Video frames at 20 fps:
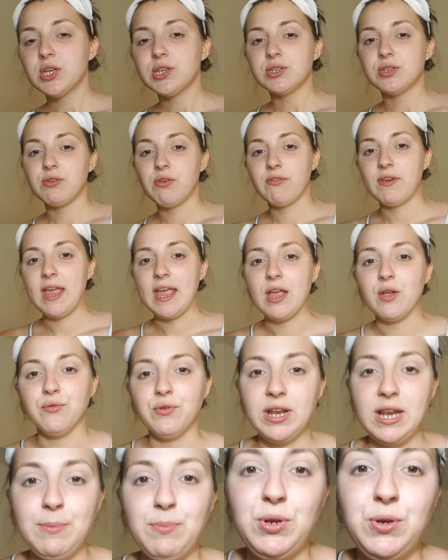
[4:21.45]
to create a
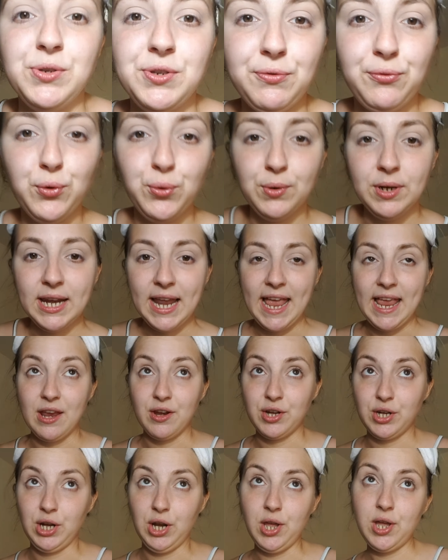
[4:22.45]
really beautiful
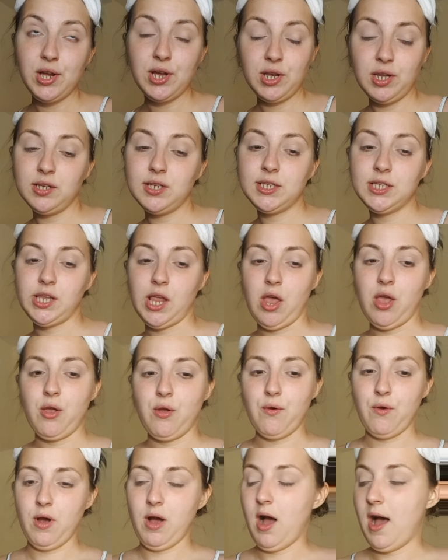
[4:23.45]
layered look.
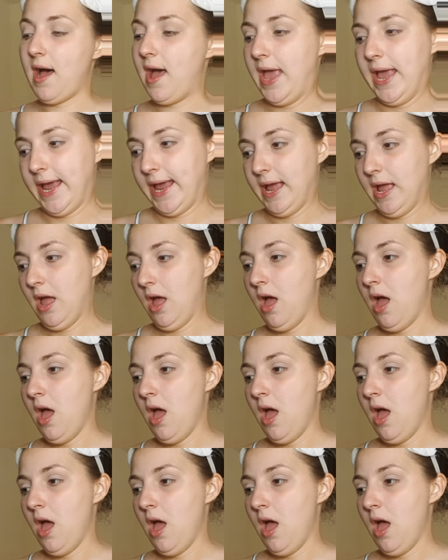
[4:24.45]
So I